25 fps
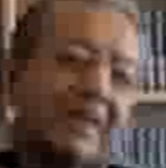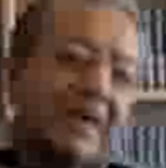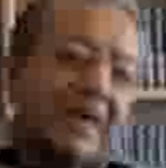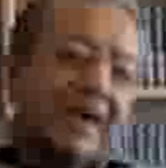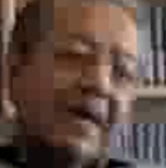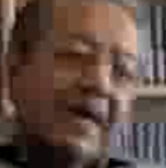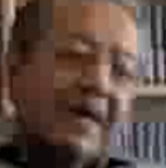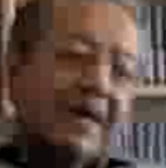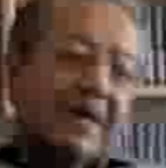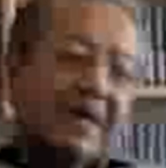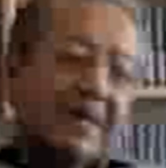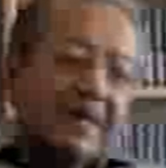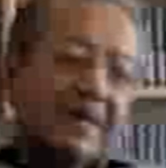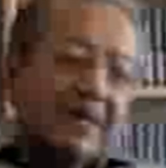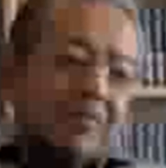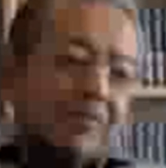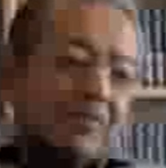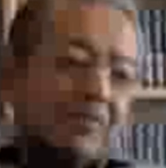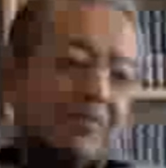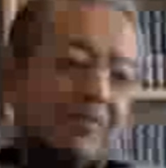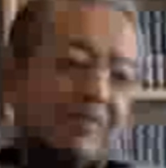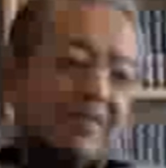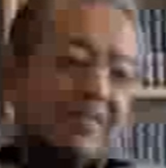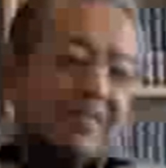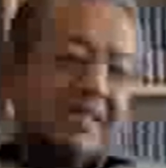IMF
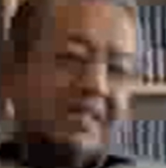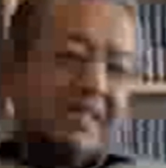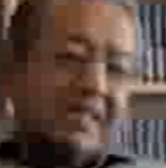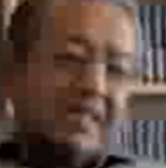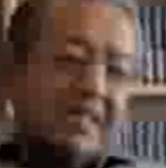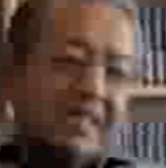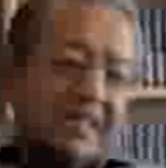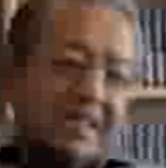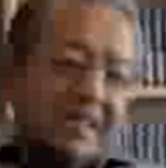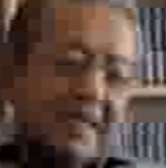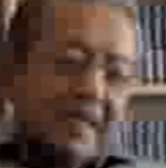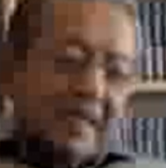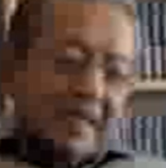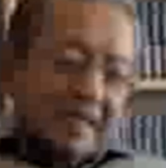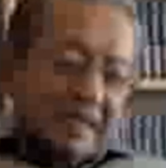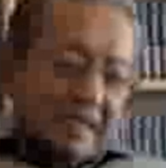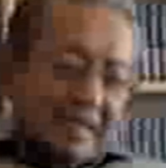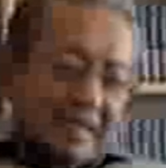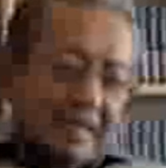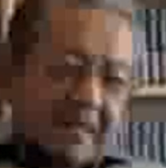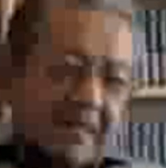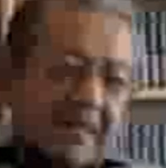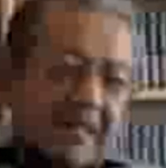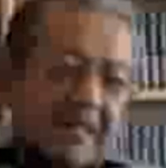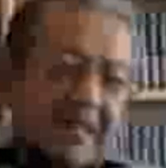could see that
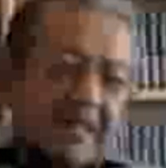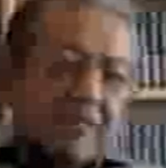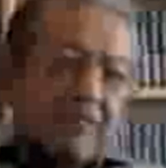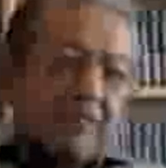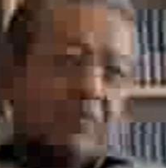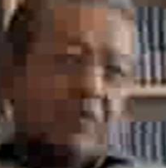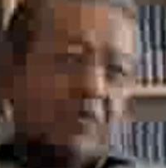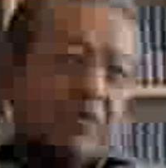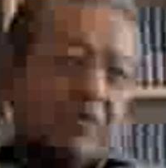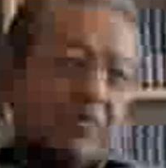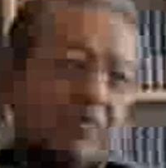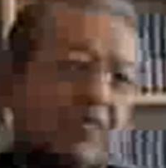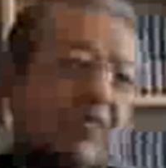it would